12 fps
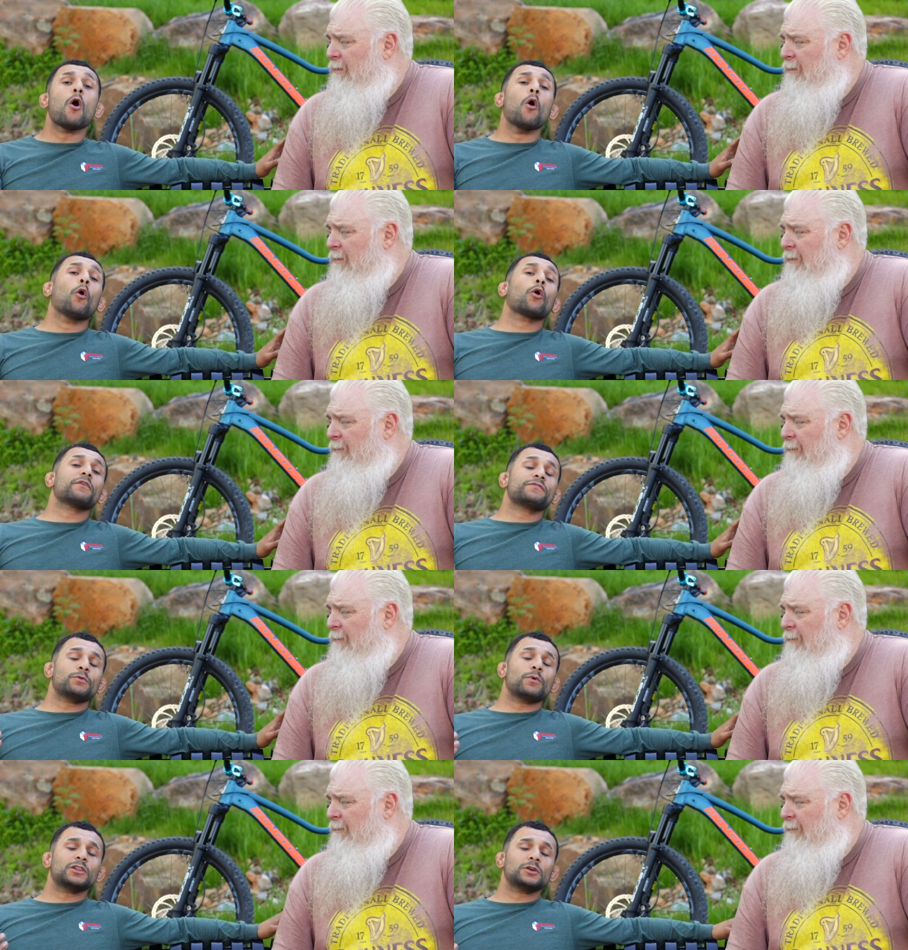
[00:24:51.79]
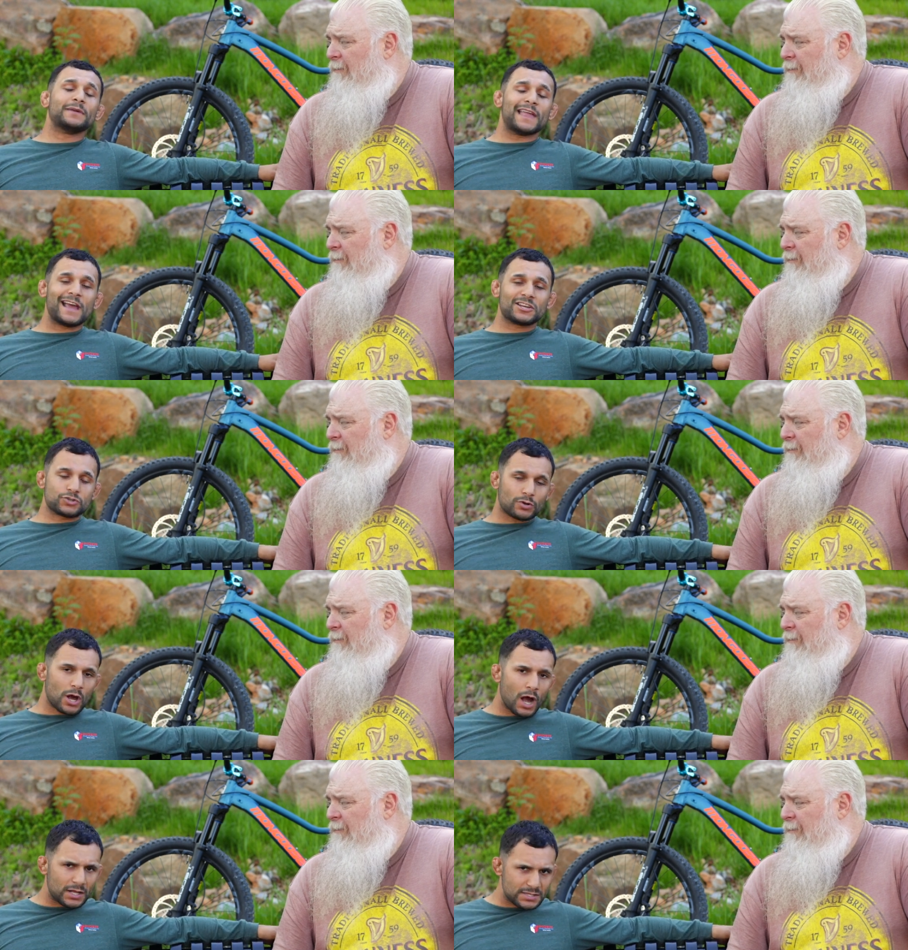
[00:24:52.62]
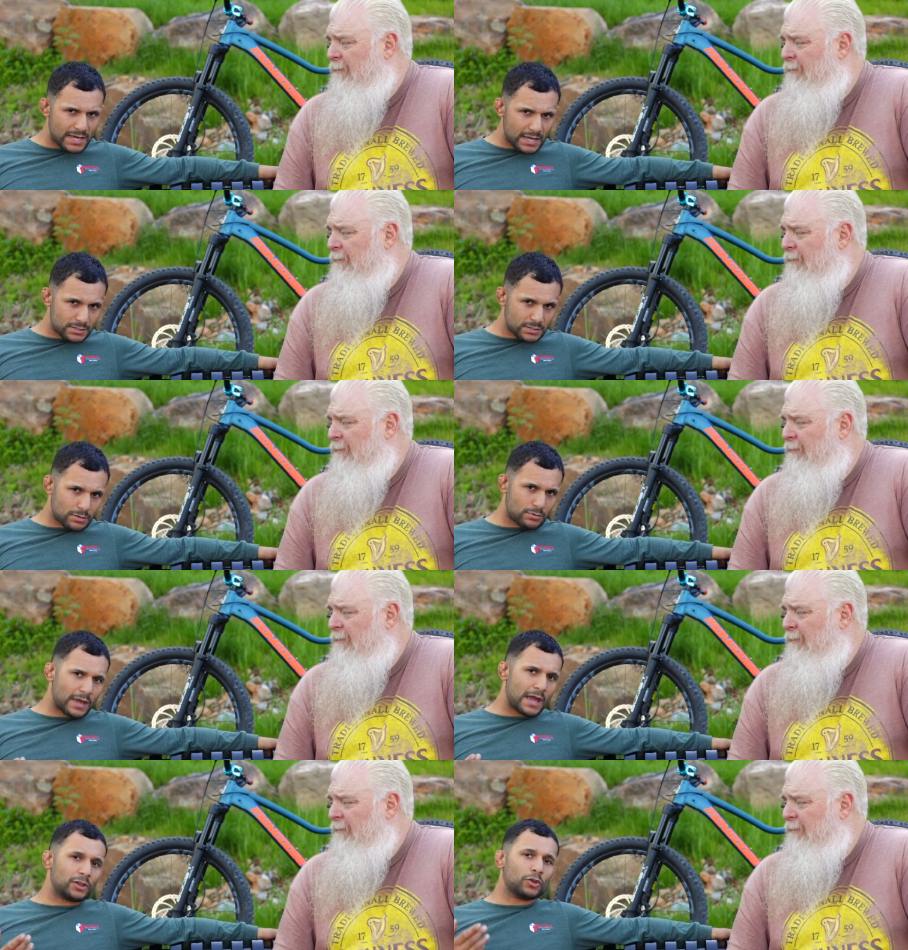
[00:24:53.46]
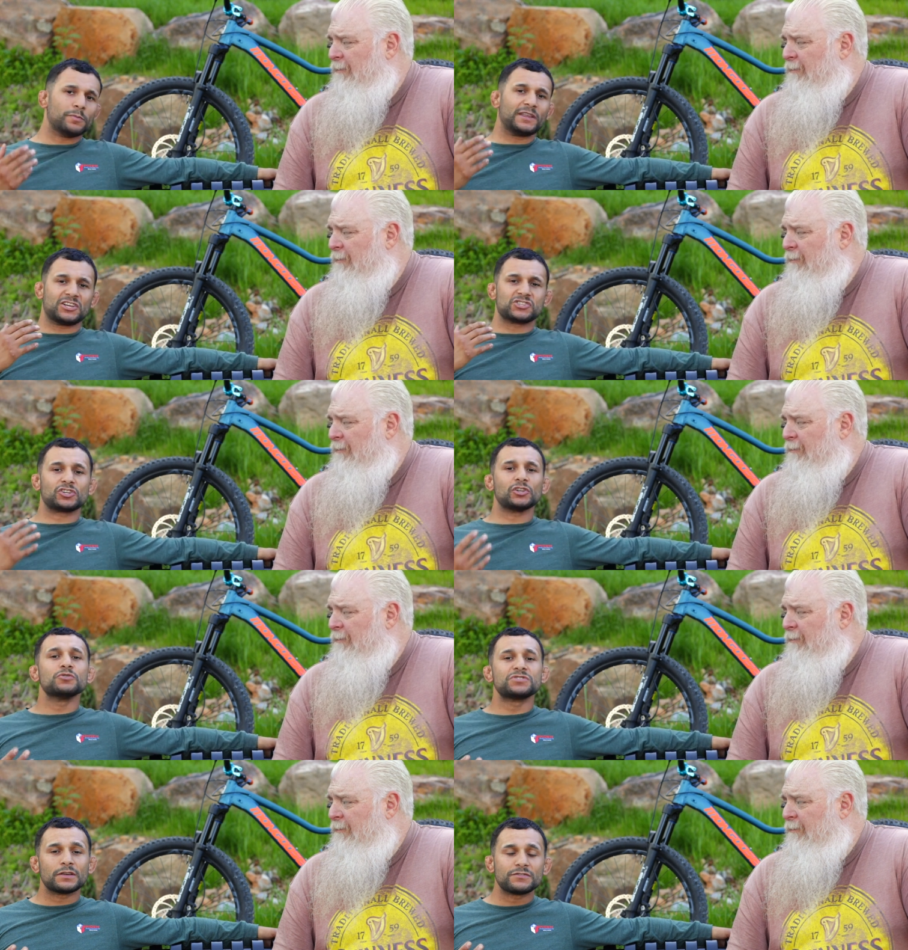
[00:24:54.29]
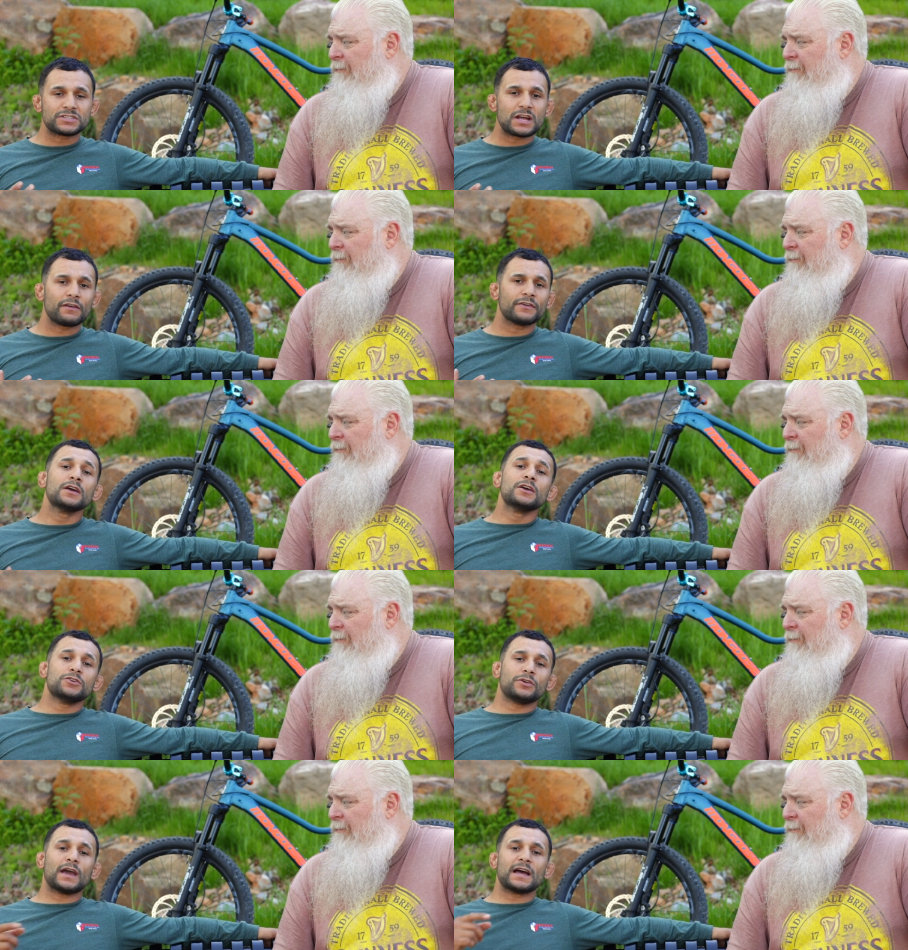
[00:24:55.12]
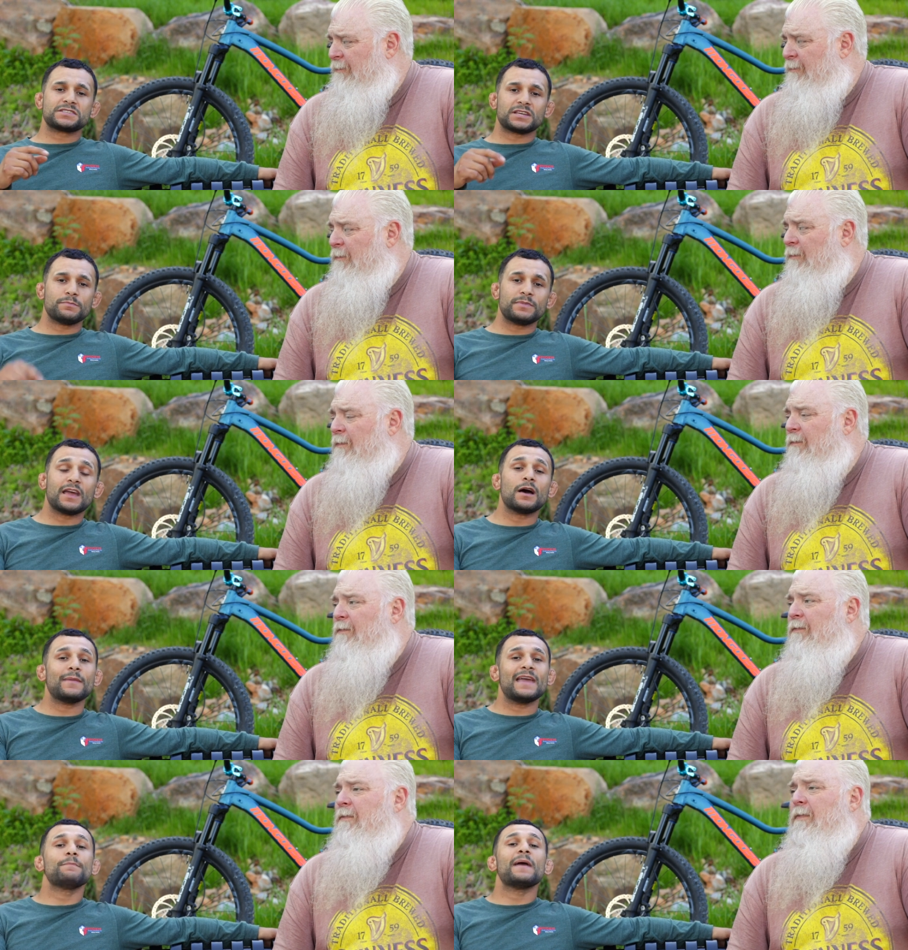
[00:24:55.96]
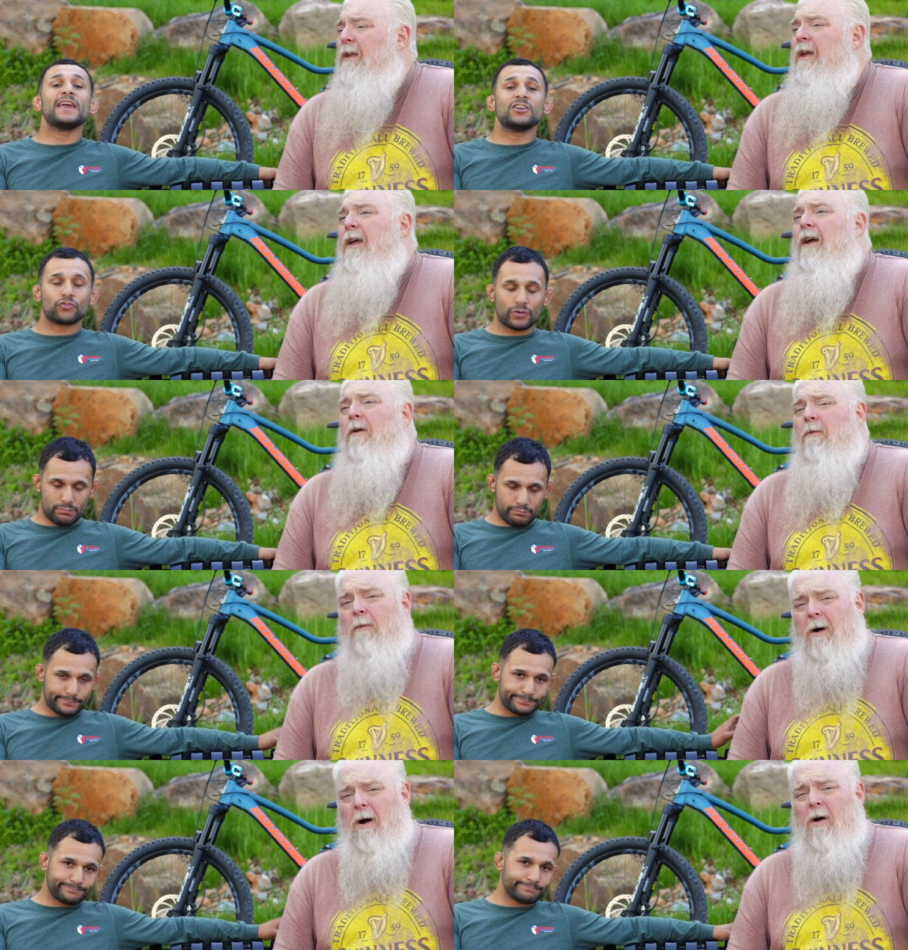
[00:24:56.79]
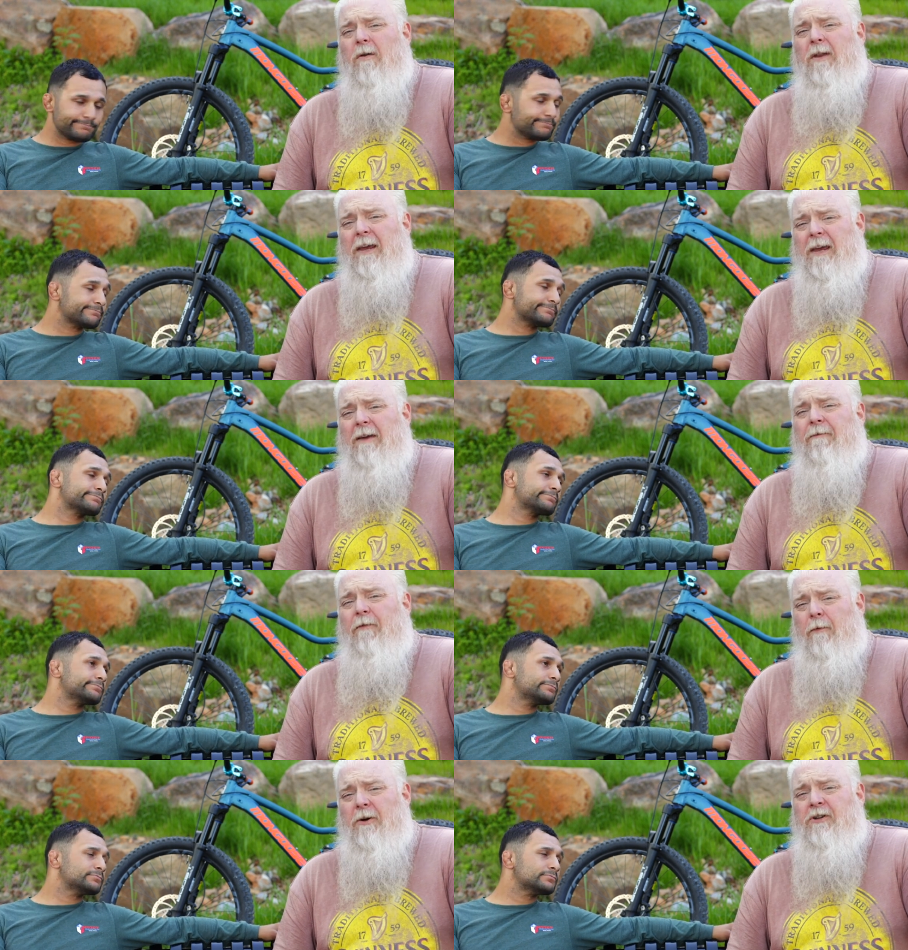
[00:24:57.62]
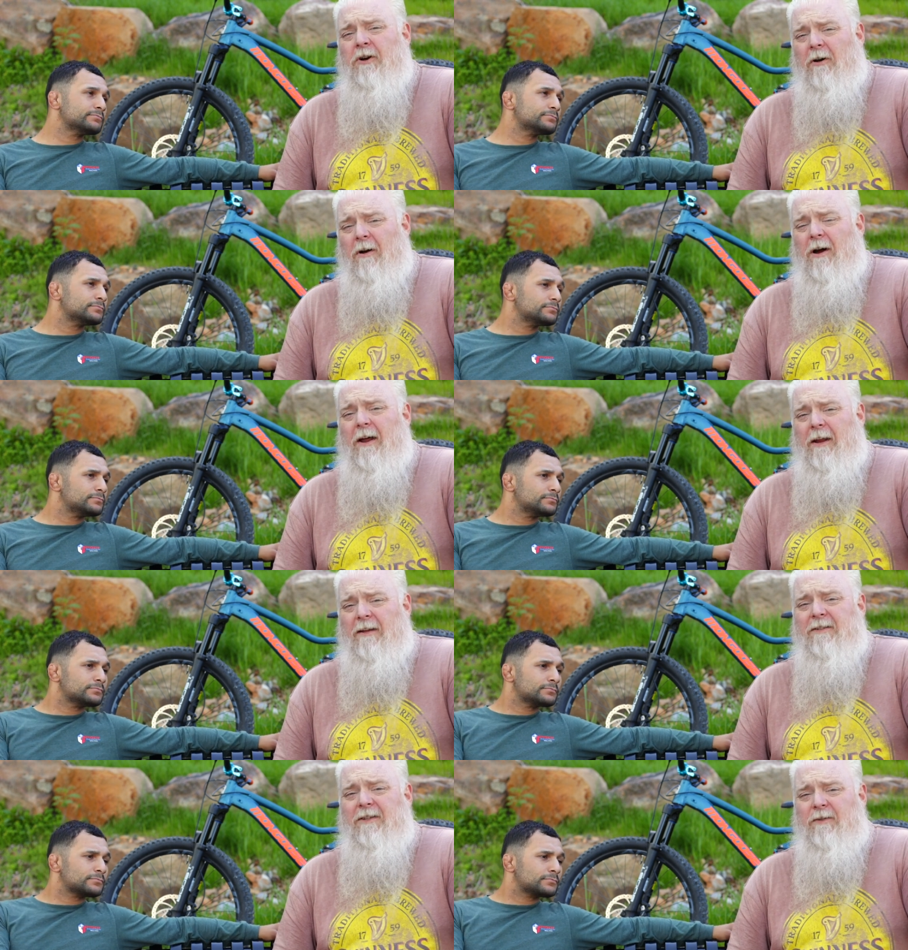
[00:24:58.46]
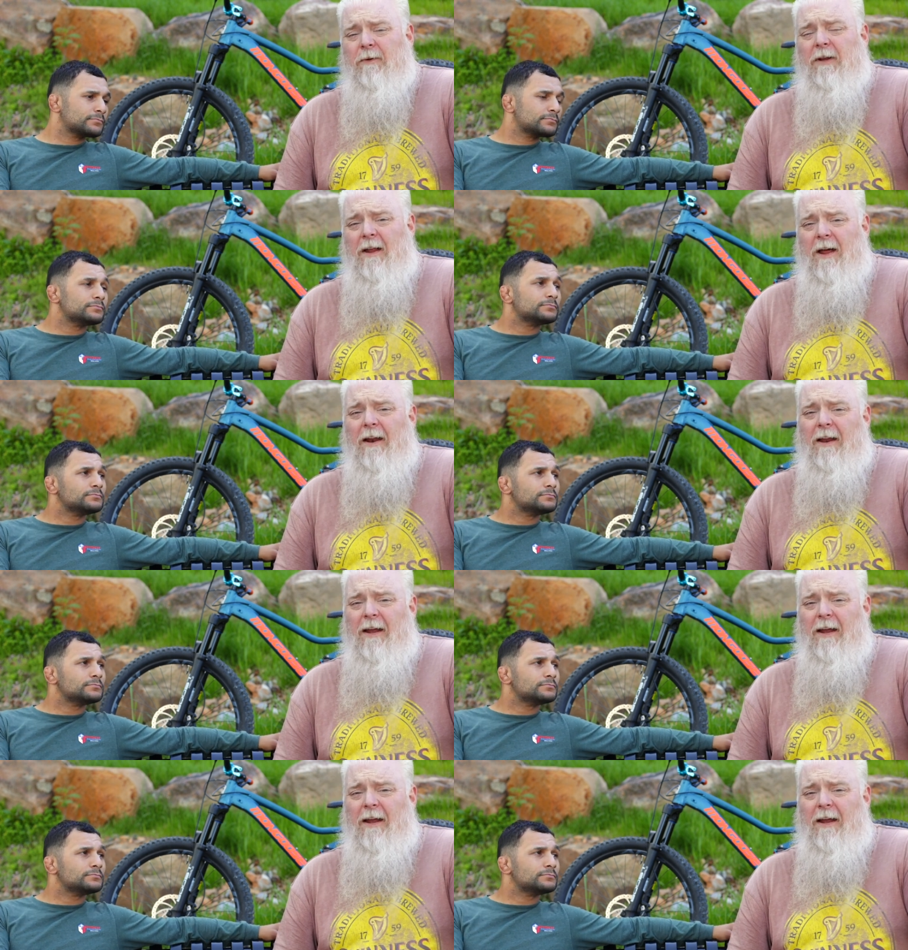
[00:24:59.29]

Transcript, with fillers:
Speaker 1: Or if you want a little bit extra content, okay, a little bit exclusive stuff, you guys can become a patron.
Speaker 2: Only for mature audiences with a lot of